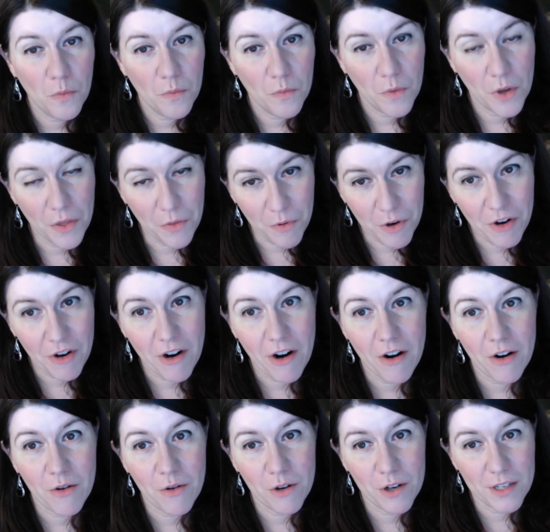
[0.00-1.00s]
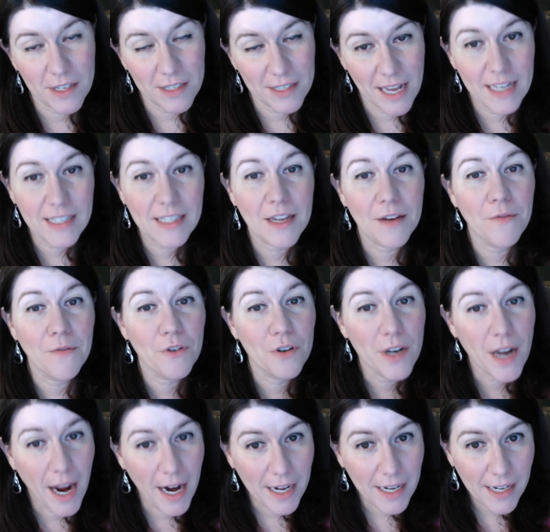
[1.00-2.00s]
A 3-credit-hour course is asking for
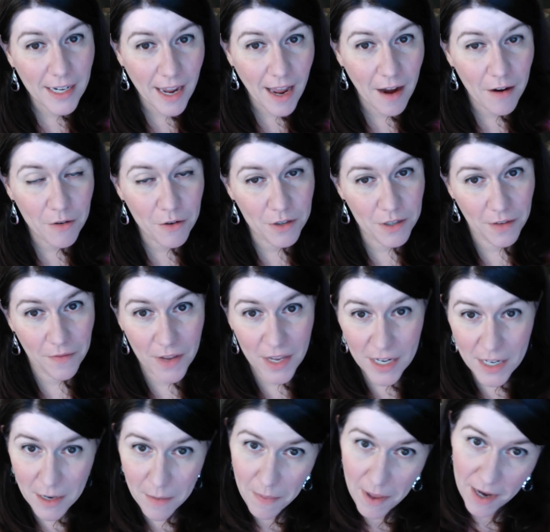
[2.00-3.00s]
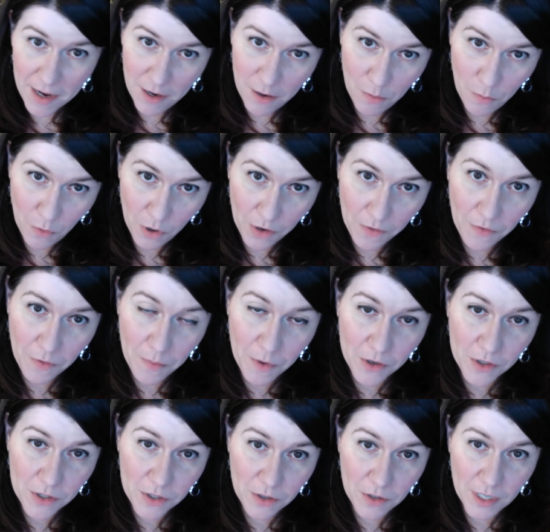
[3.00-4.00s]
90 hours of independent work from
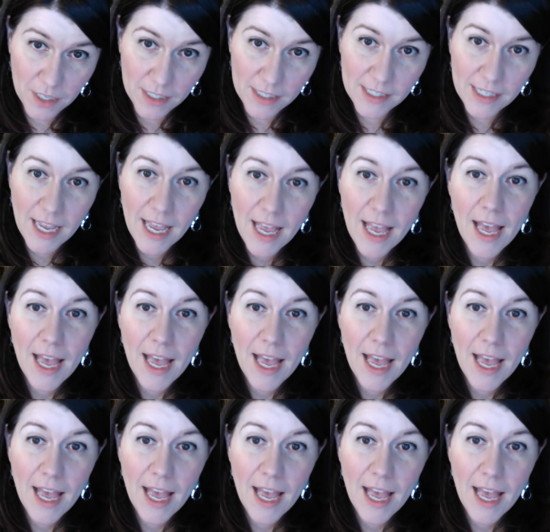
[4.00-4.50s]
our students